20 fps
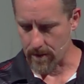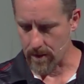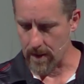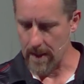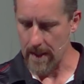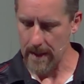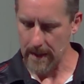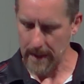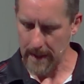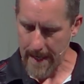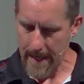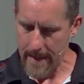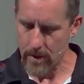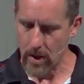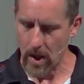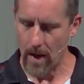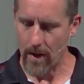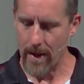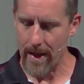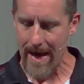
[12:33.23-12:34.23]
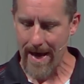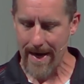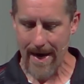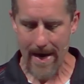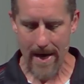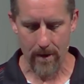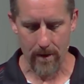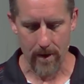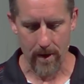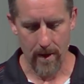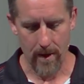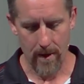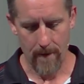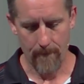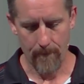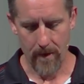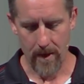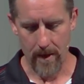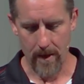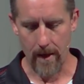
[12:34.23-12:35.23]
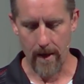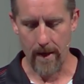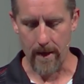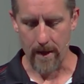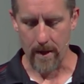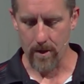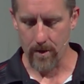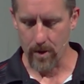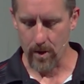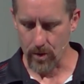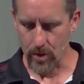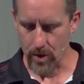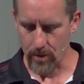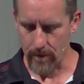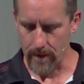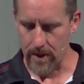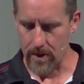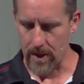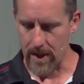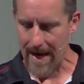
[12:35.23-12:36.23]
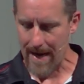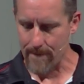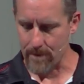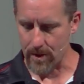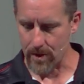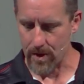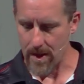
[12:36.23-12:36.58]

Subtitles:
And he lays all that out in those three chapters.